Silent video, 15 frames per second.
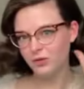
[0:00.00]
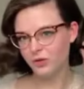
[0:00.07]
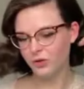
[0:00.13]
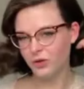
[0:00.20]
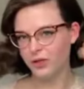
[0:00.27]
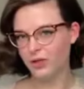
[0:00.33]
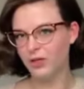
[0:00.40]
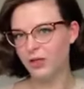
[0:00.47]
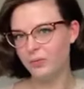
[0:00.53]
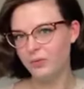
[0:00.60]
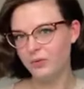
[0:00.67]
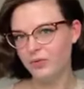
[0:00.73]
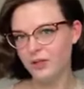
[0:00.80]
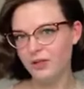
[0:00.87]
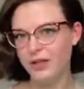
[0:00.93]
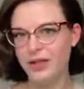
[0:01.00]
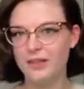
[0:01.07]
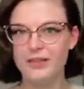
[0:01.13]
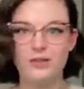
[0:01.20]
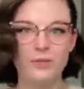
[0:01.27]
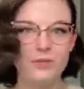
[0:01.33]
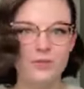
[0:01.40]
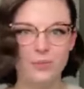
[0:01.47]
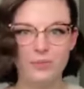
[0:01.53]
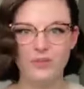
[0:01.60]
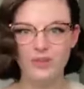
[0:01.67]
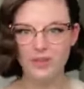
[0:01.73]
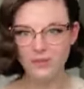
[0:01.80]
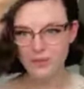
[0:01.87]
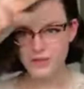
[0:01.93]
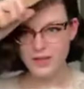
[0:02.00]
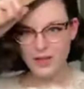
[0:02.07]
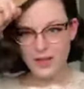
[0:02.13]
shrink it up if you'd like to, it's up to you.